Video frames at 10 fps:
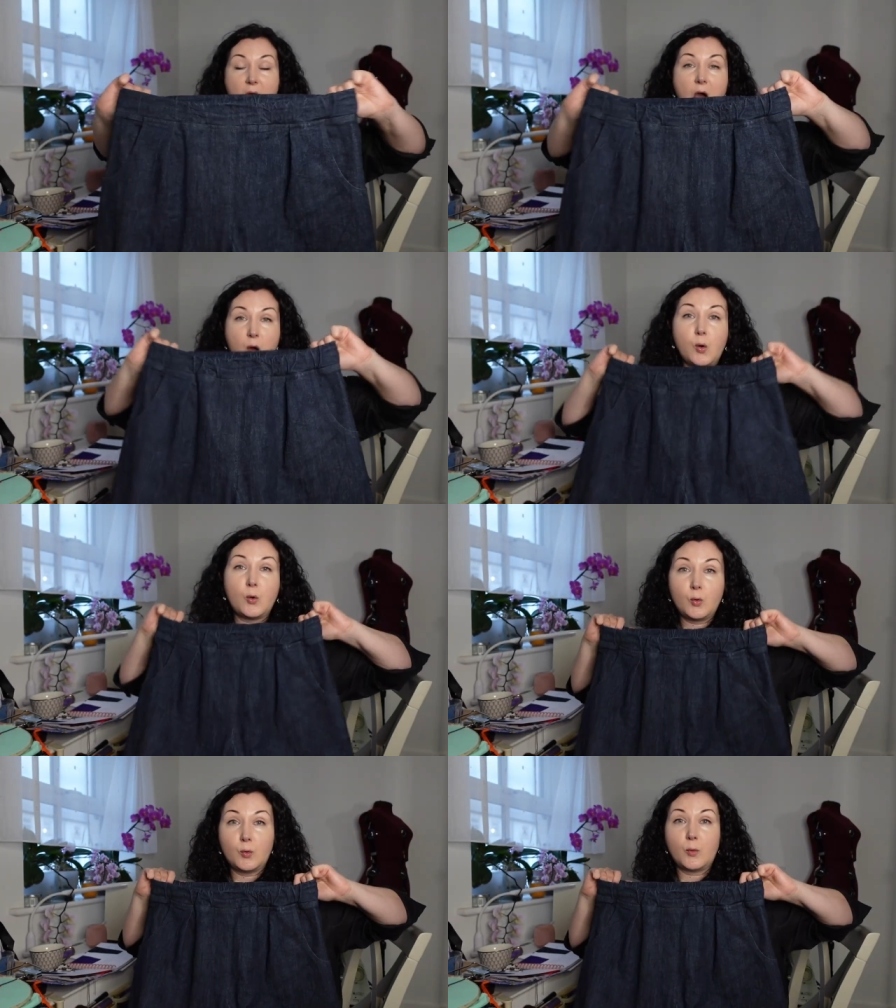
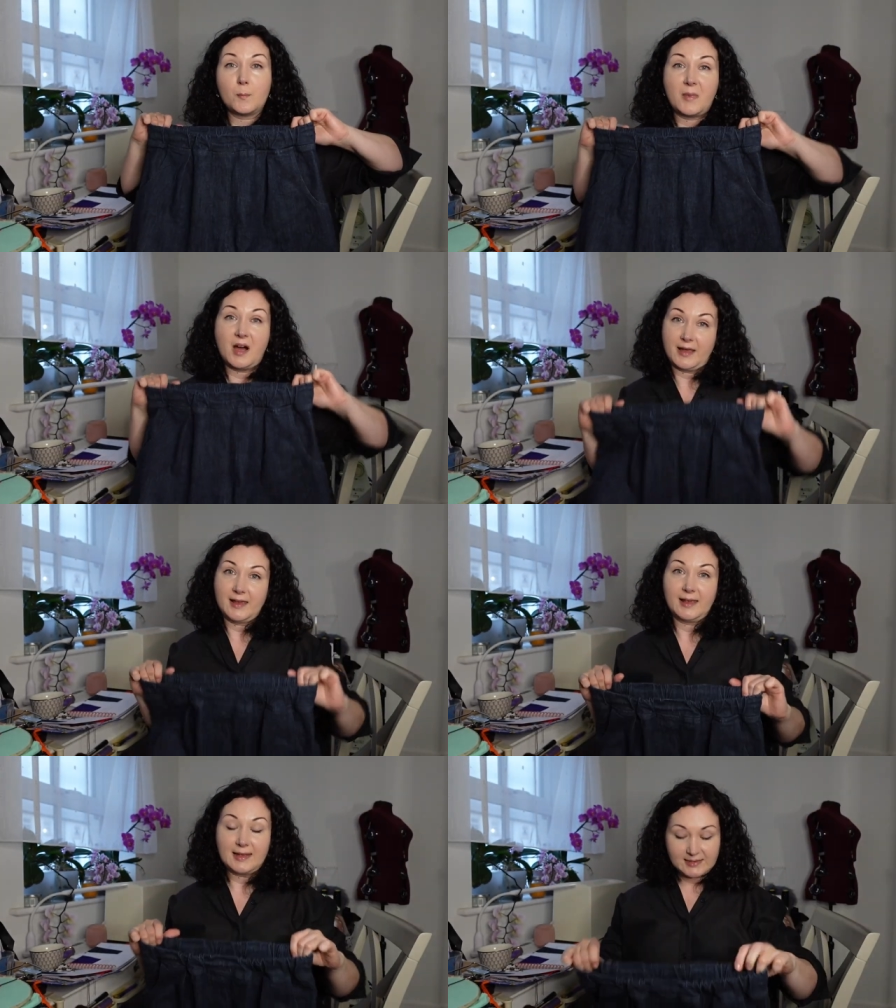oh
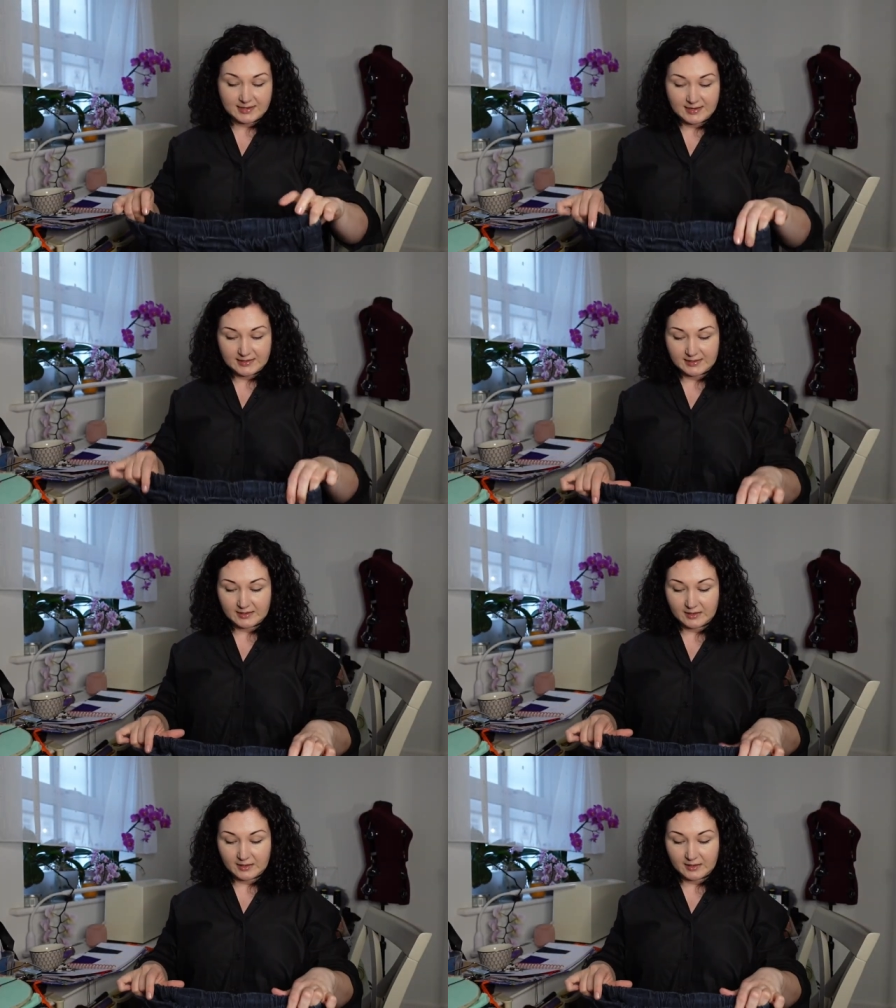my is this